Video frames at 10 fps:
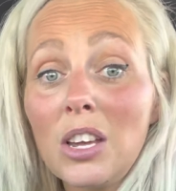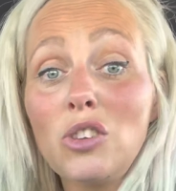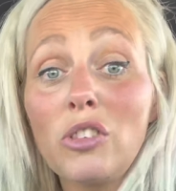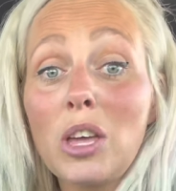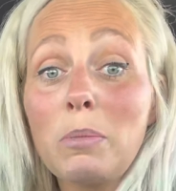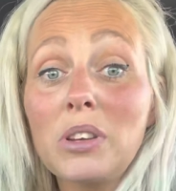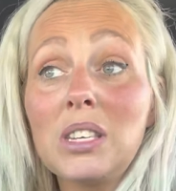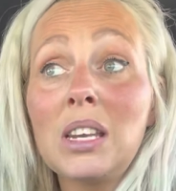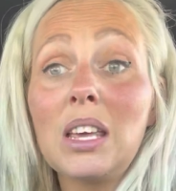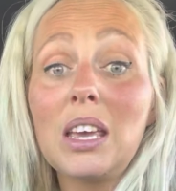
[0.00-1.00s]
you're the only
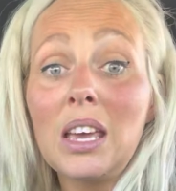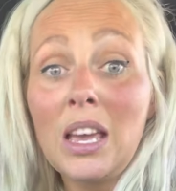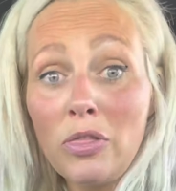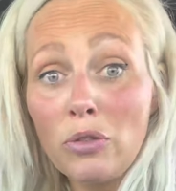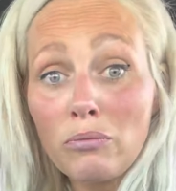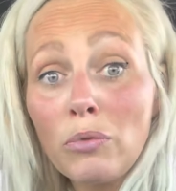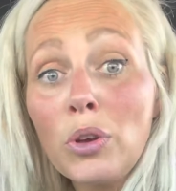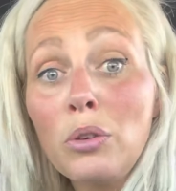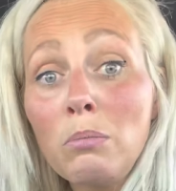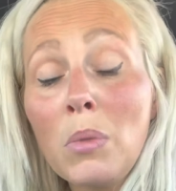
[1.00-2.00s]
person in the
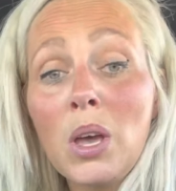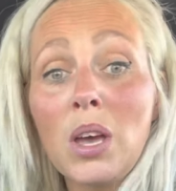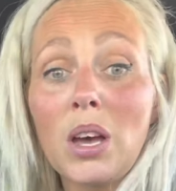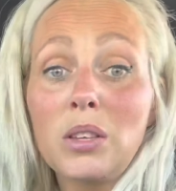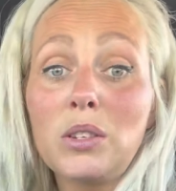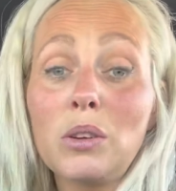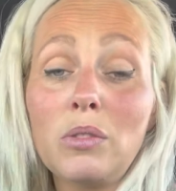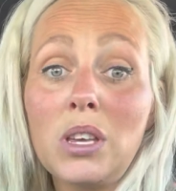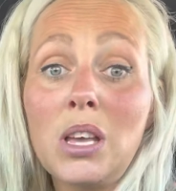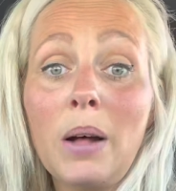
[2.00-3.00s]
room until
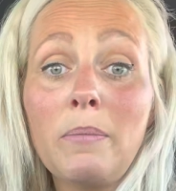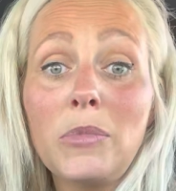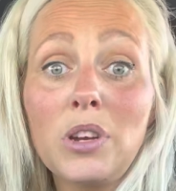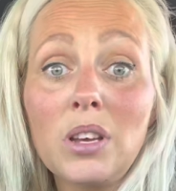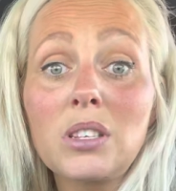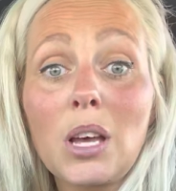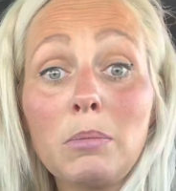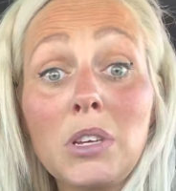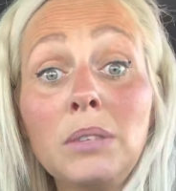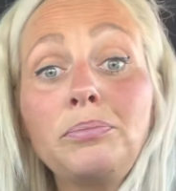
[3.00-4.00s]
the nurse
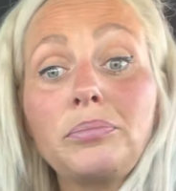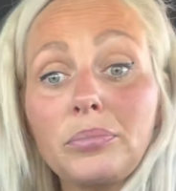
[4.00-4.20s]
comes in.